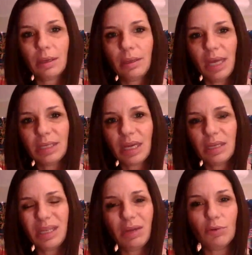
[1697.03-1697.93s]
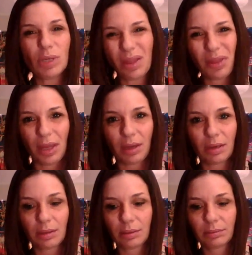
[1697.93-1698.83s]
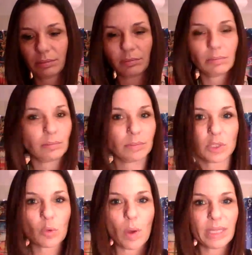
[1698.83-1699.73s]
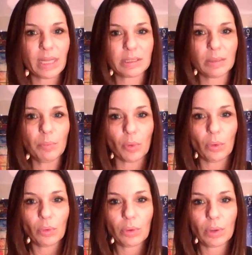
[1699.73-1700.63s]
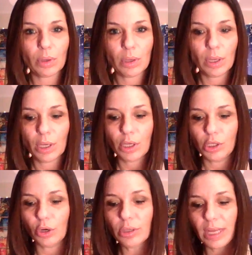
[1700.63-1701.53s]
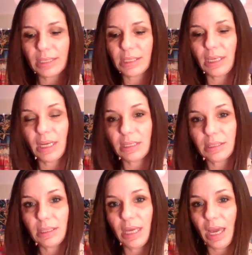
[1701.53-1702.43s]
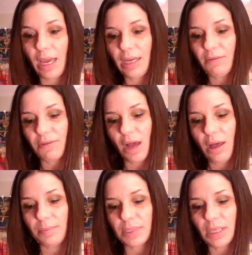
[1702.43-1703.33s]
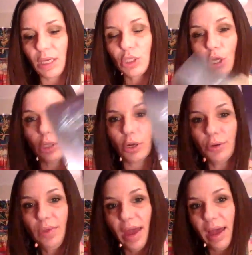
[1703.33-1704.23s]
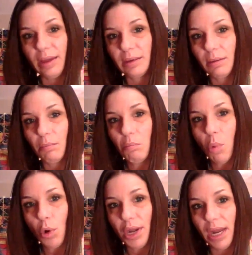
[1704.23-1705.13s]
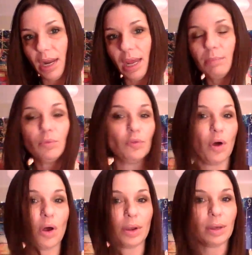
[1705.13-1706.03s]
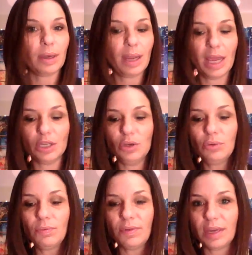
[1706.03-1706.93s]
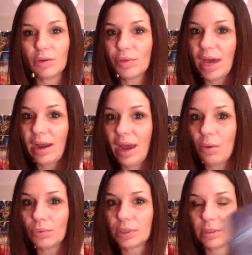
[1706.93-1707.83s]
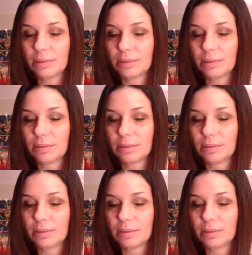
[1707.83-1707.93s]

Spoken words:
They intend to give you nothing. It's quite that simple. Your lesson is the Eight of Cups. To learn that, mourn it, and move on. And you figured that out.